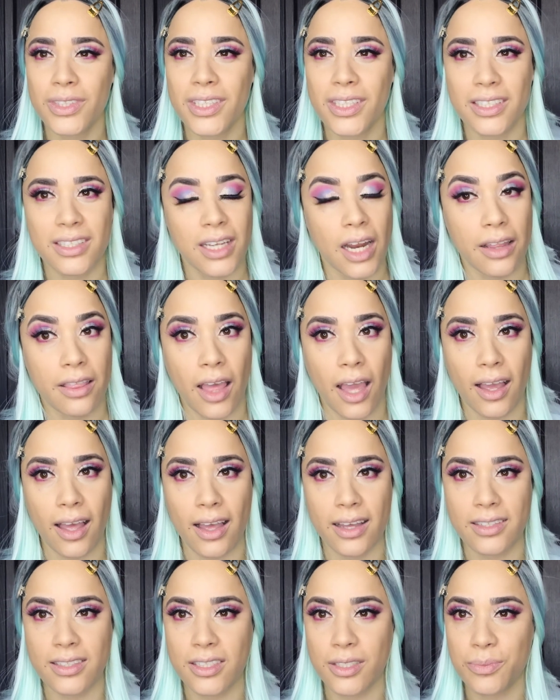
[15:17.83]
Just like that,
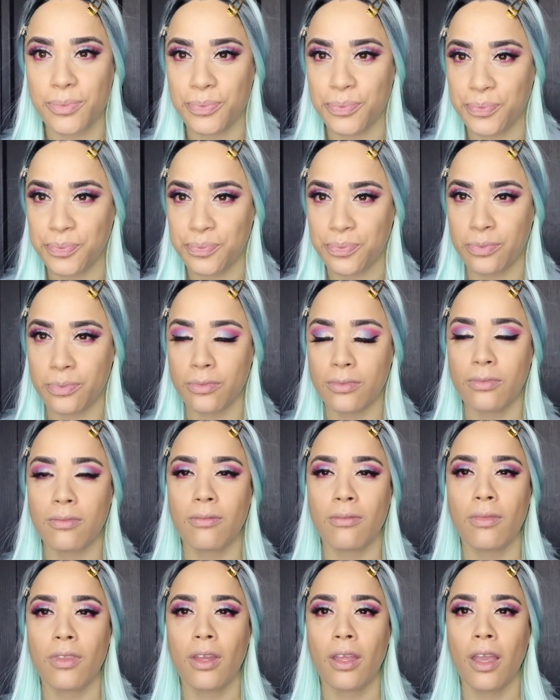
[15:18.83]
guys.
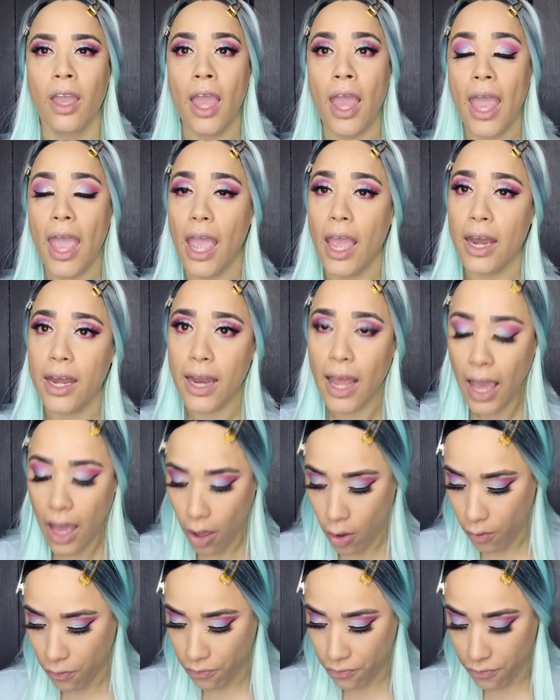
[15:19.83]
And
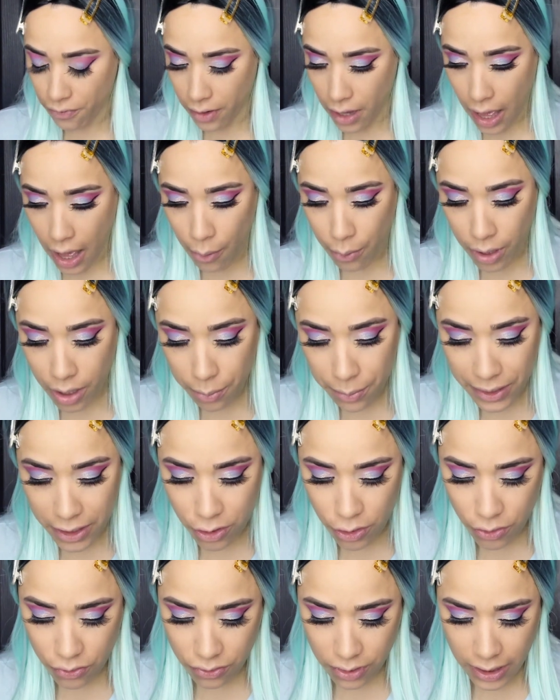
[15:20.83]
now I want to
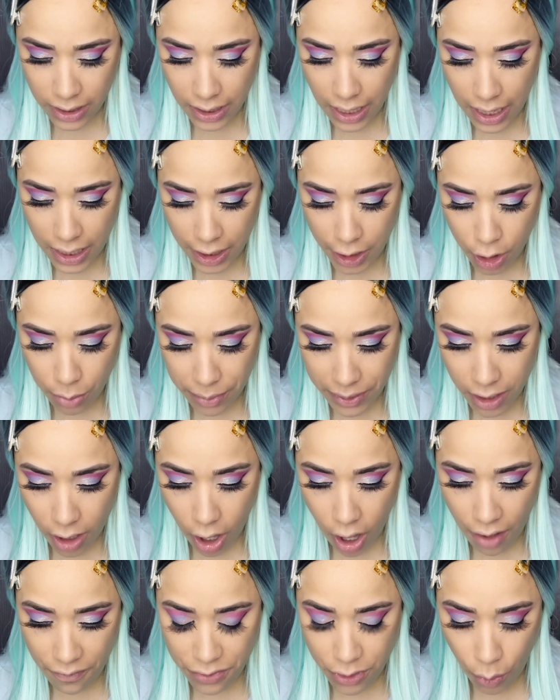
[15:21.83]
be using a little
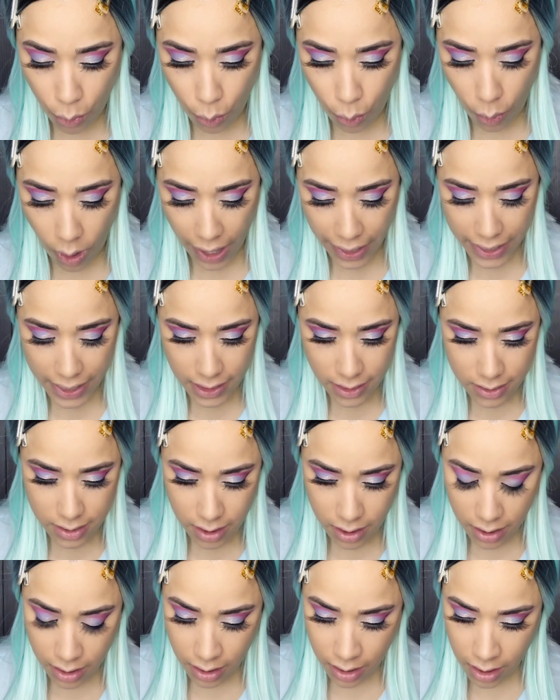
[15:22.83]
bit of the white
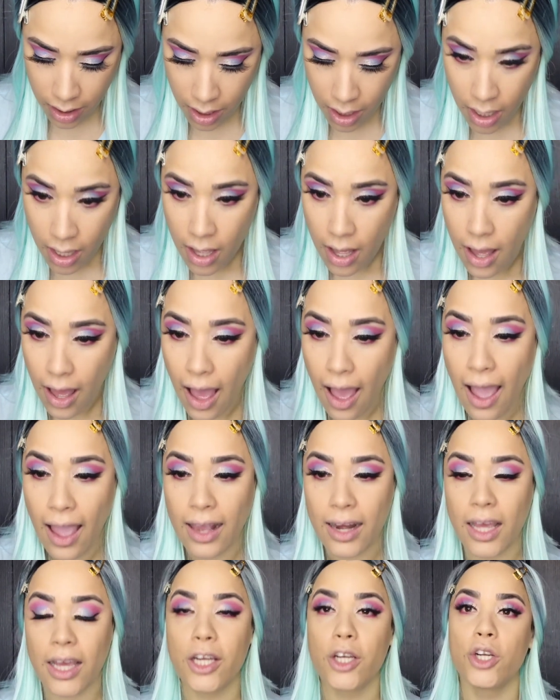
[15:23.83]

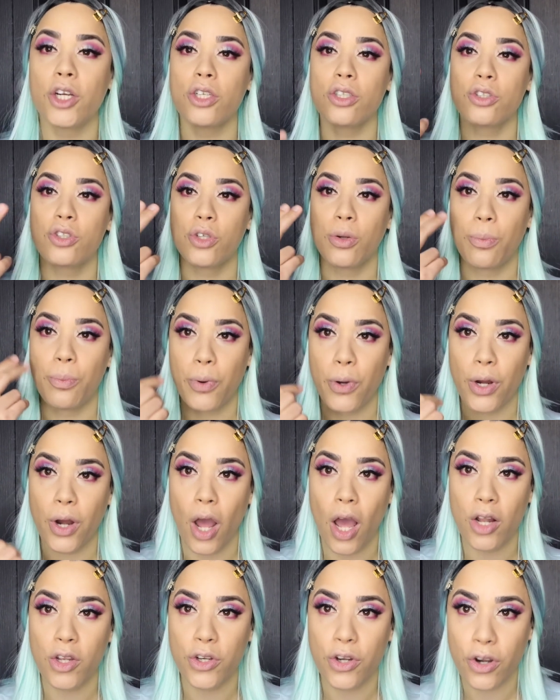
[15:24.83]
eyeliner to put
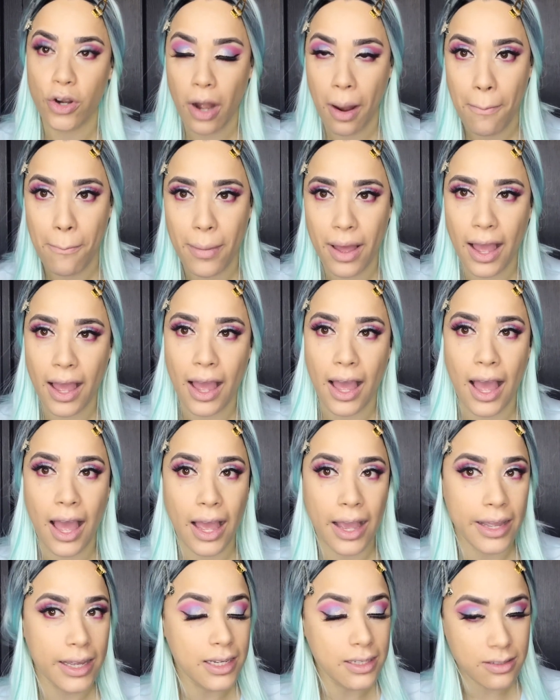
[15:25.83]
under my
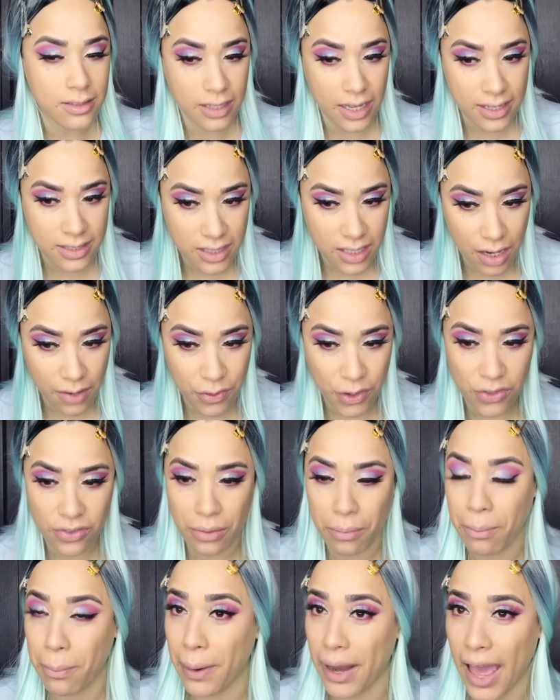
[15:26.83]
eyes instead of
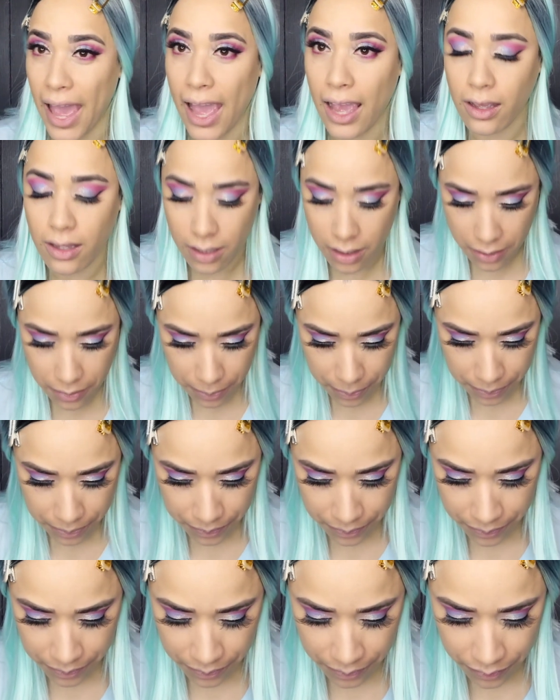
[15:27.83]
using black.
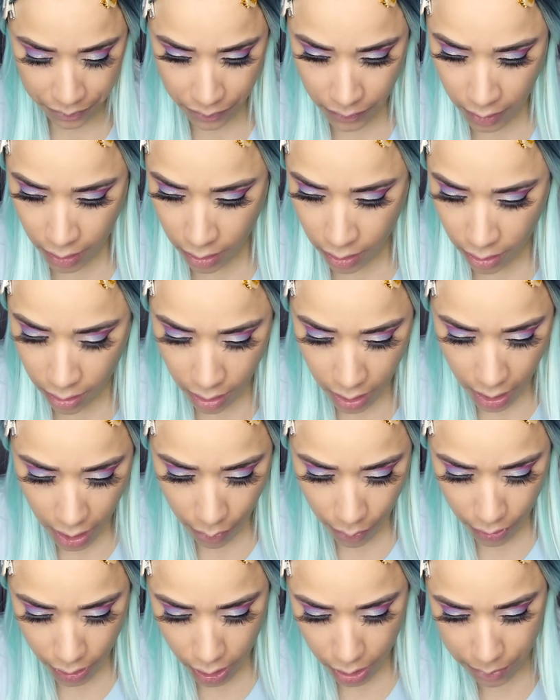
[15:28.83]

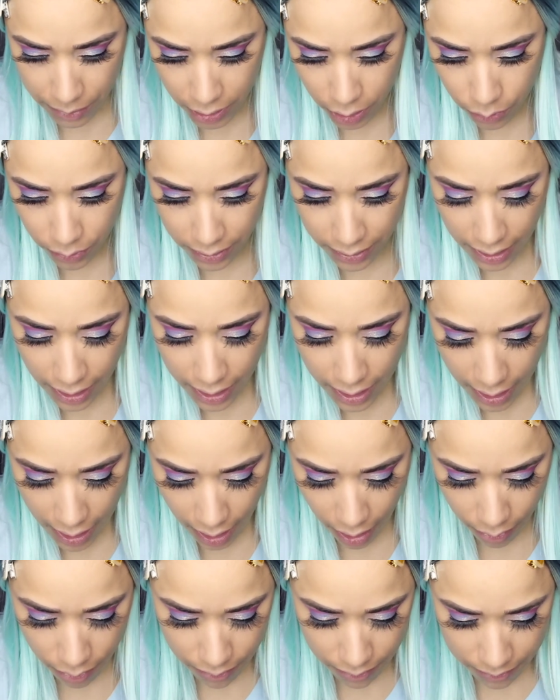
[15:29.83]
And we're gonna be doing that
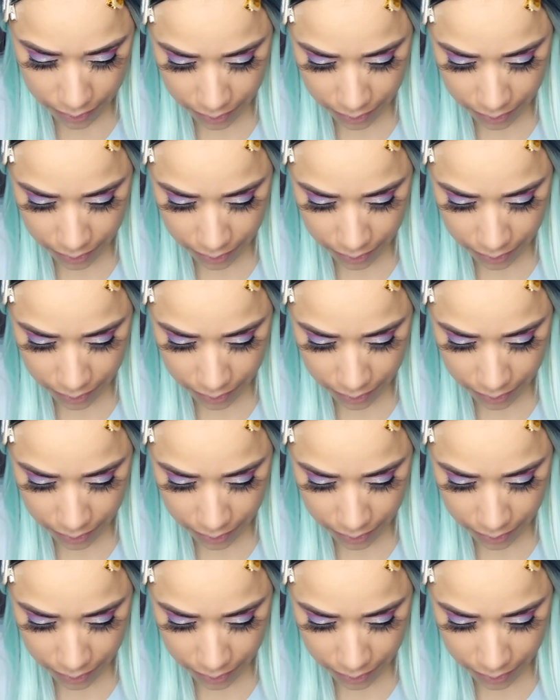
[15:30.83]
now.